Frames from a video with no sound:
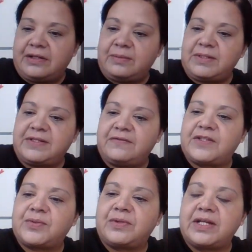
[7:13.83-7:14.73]
Let me see if
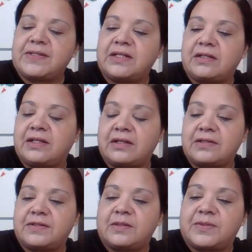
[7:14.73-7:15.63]
this one has anything on the
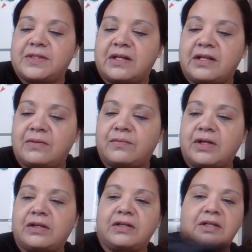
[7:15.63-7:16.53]
tips that I didn't
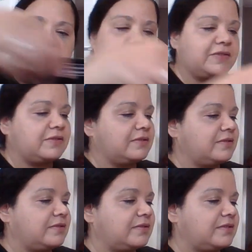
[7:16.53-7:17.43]
recognize.
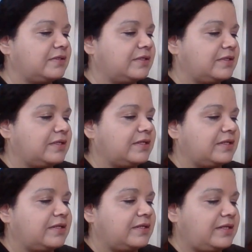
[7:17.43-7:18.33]

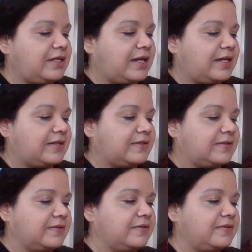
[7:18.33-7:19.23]
Yeah.
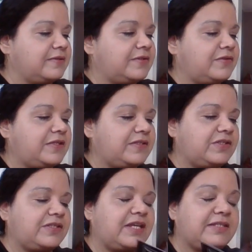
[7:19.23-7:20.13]
So this
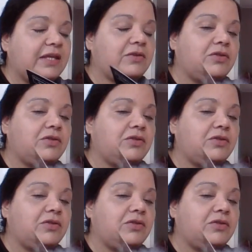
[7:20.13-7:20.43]
just has like a